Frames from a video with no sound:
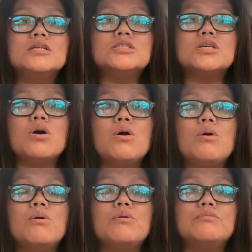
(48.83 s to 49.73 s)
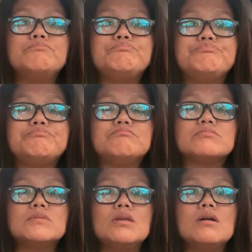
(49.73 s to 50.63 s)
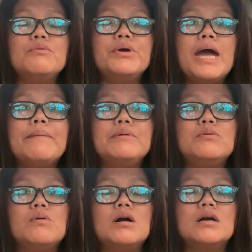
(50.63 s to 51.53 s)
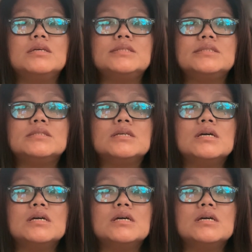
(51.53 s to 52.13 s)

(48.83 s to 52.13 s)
So what happened was,